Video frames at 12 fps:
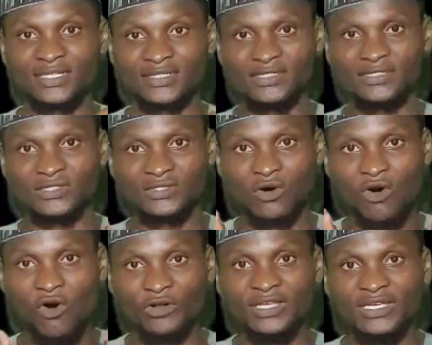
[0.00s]
it is
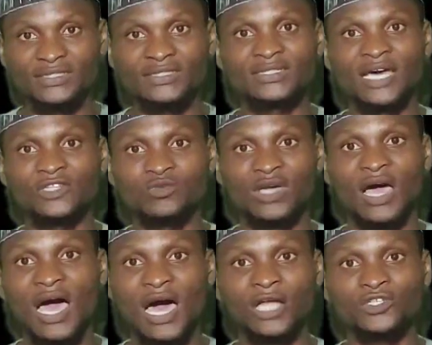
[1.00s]
on it that we
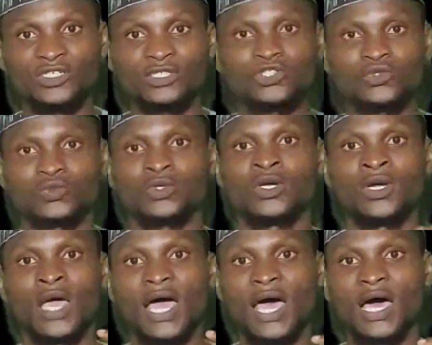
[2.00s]
are today too.
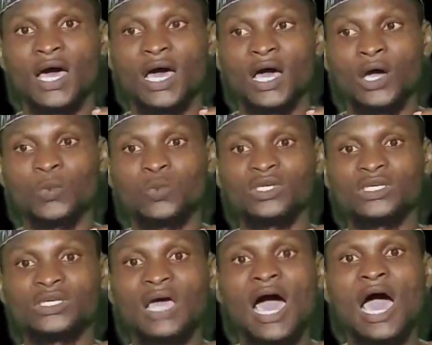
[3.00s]

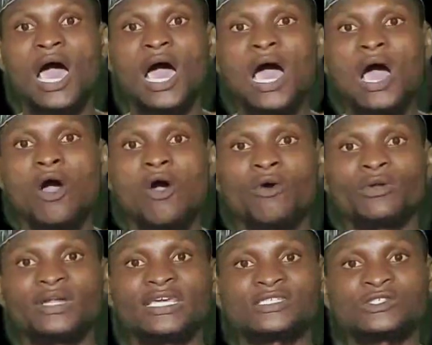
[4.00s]
We are
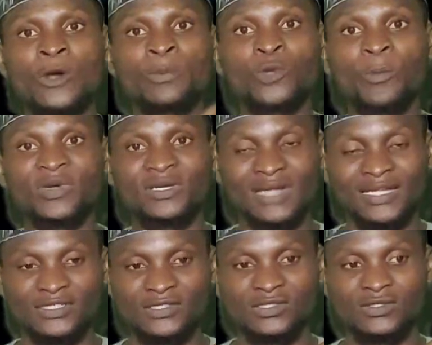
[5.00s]
on a subtopic
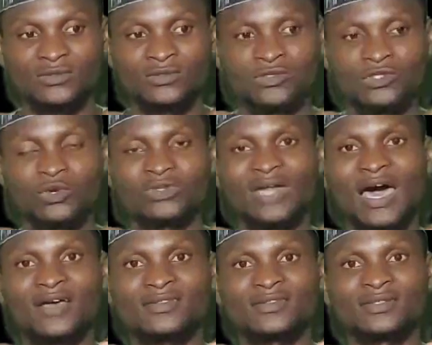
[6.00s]
that is known
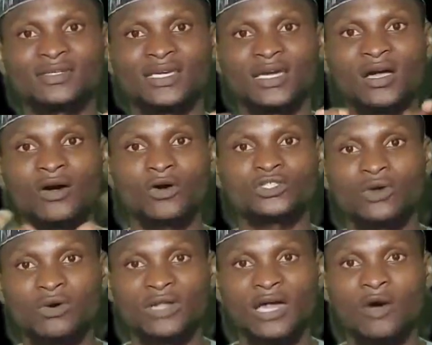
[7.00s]
as a court
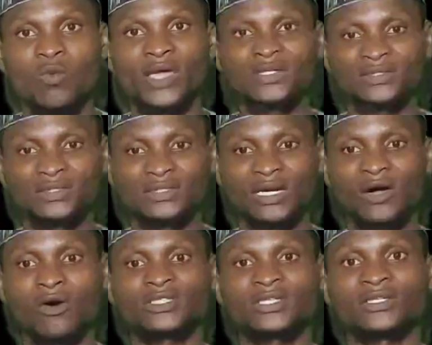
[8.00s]
order, when the
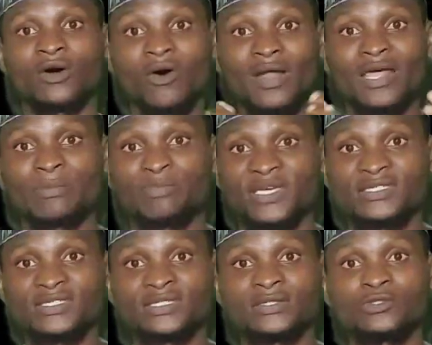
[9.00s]
court can order a
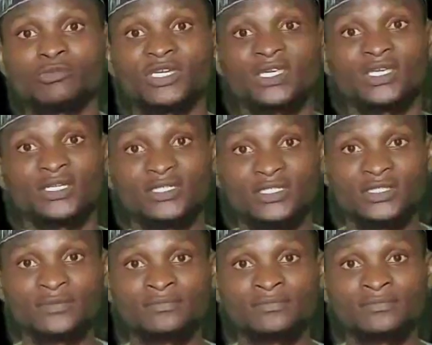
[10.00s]
person to be killed.